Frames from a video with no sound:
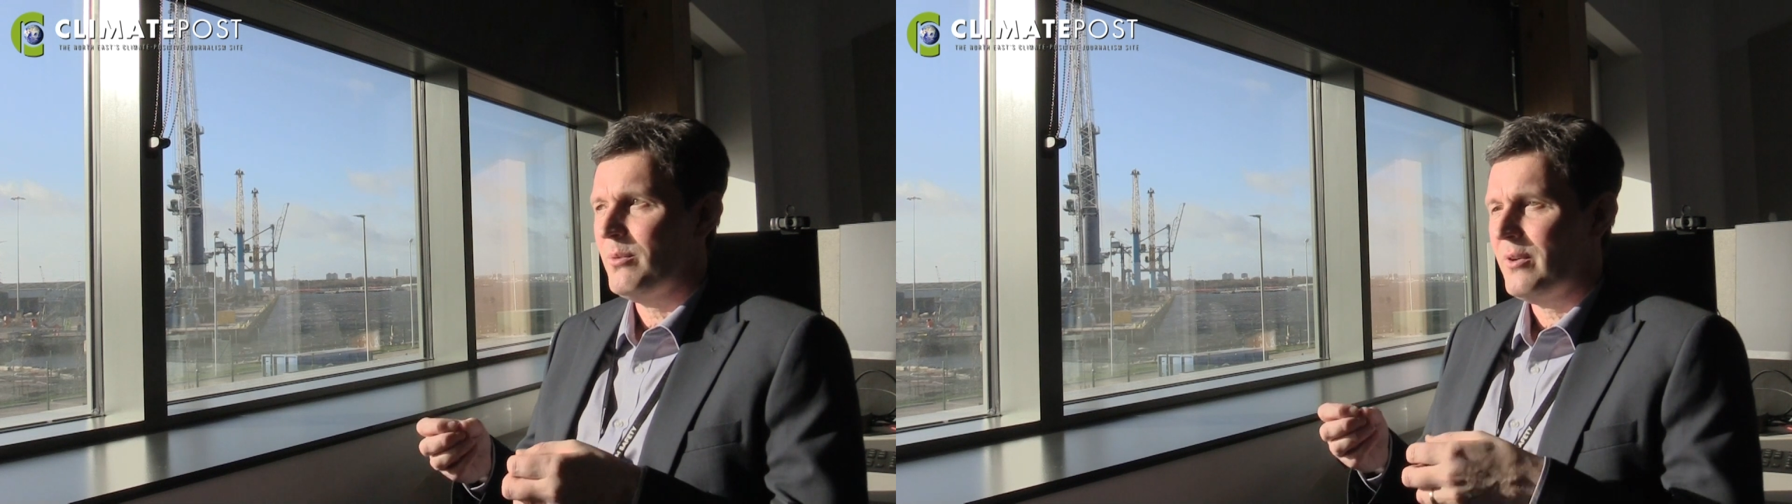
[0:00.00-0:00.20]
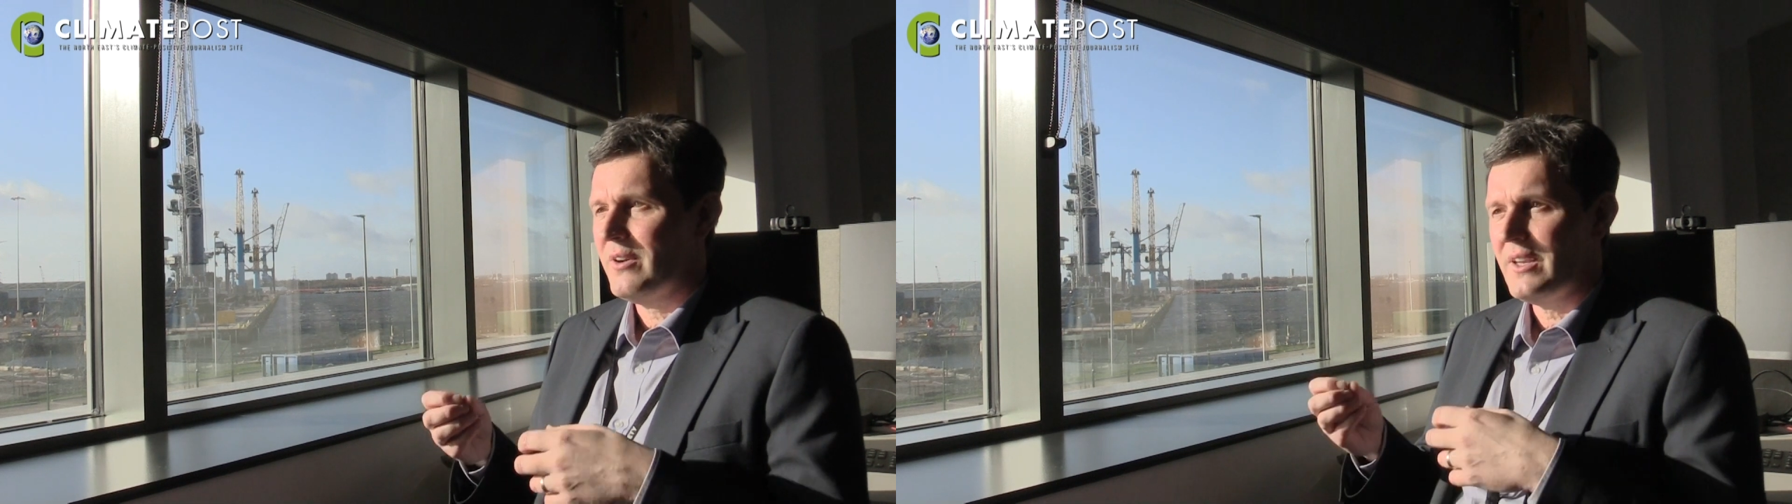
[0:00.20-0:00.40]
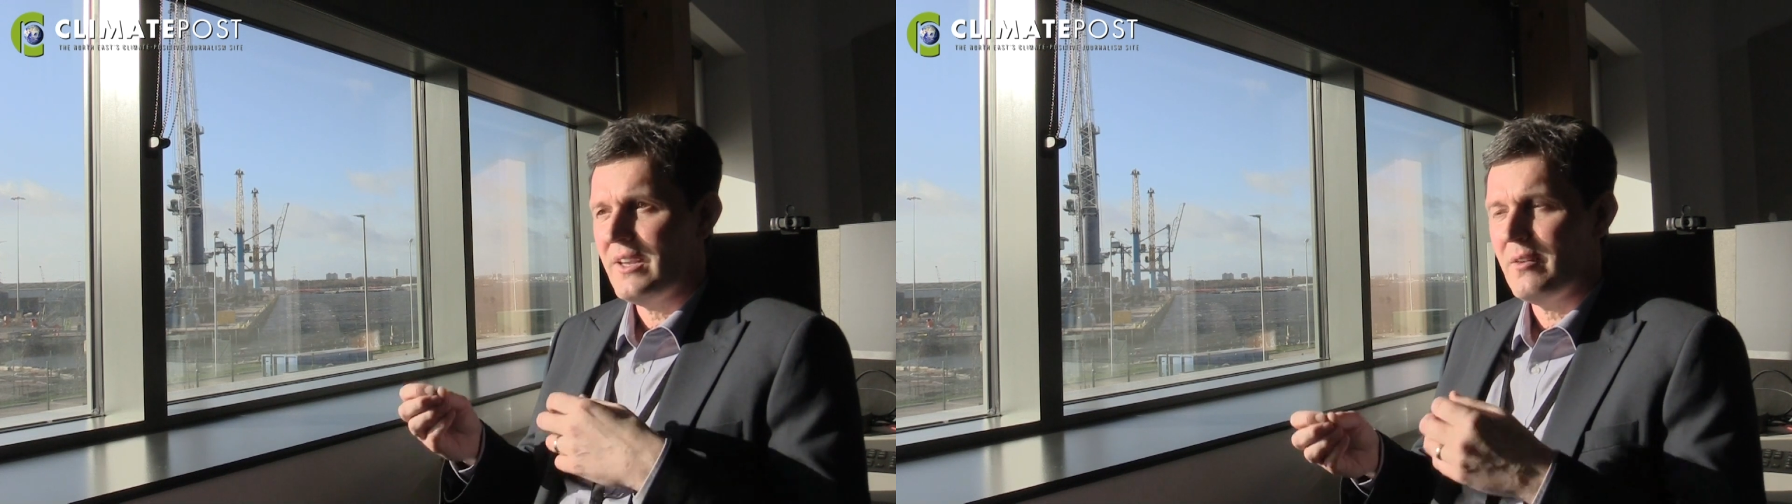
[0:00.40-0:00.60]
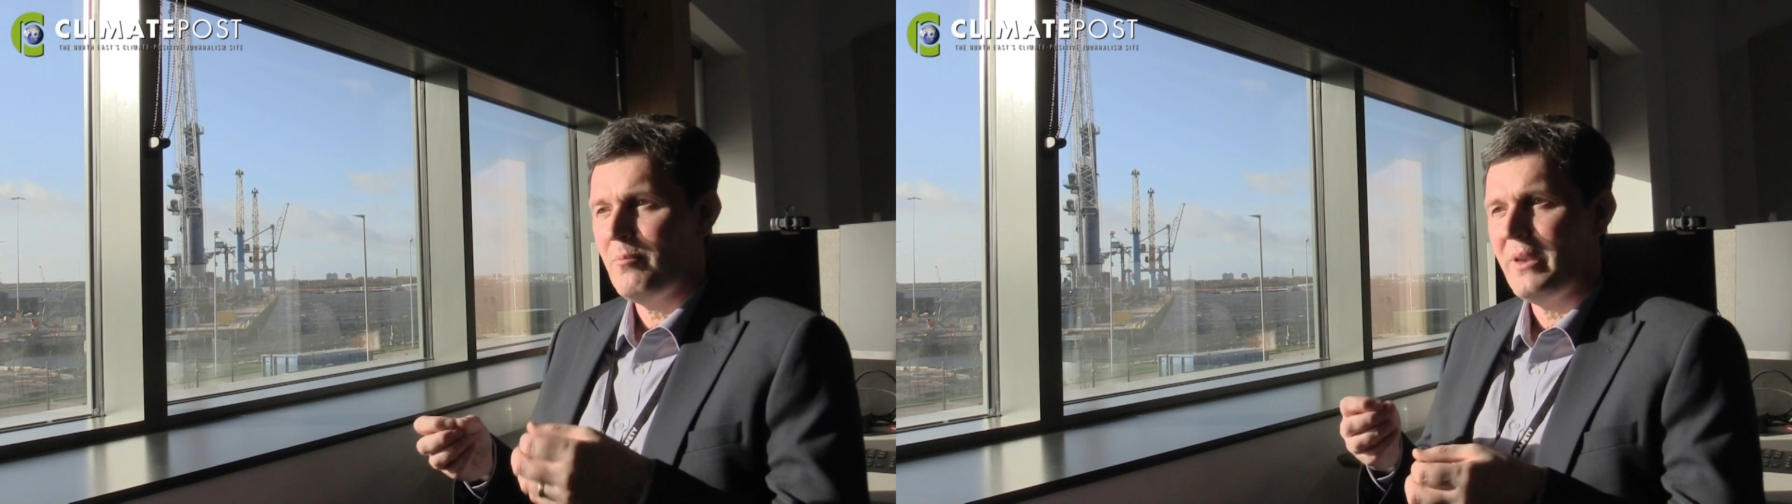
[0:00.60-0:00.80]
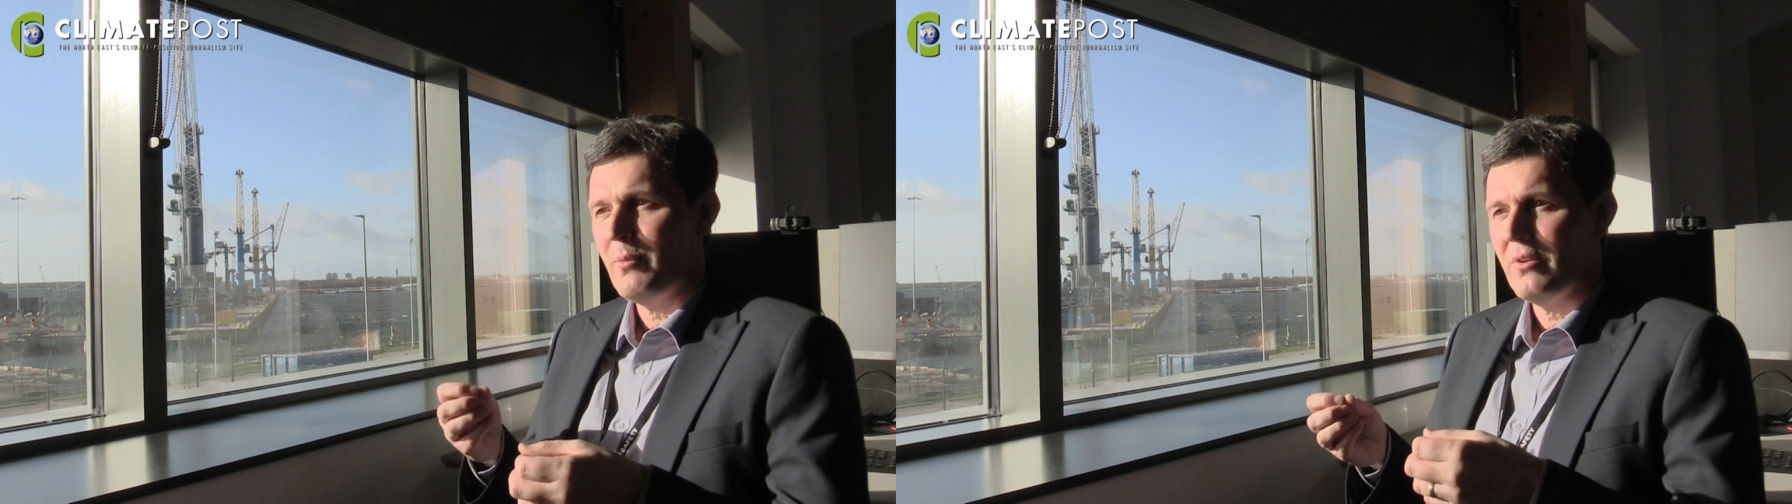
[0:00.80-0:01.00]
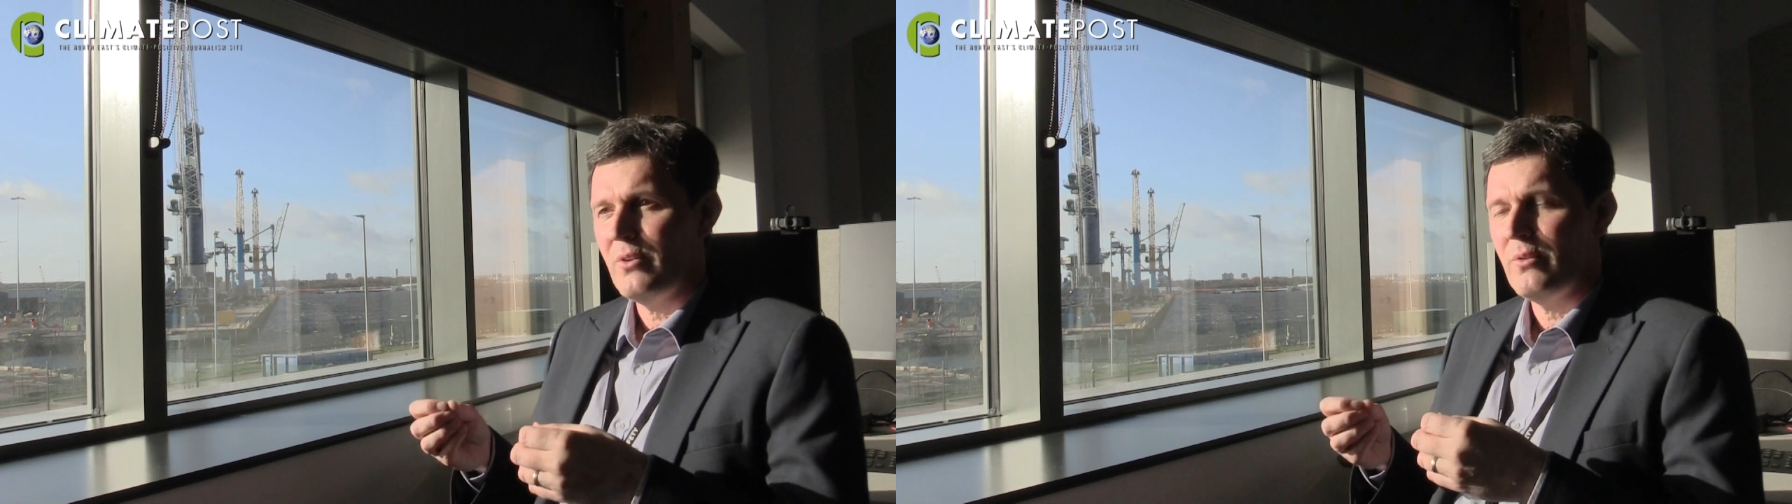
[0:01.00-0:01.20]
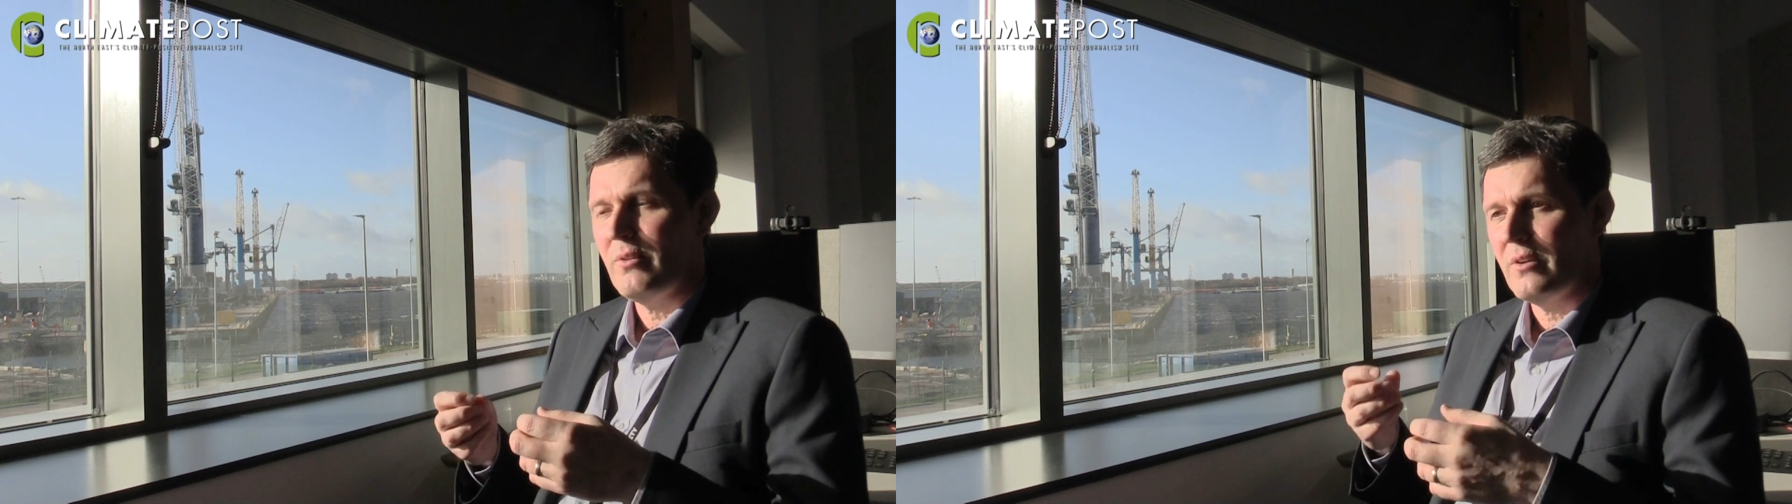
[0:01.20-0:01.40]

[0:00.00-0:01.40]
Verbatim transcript: we want again people who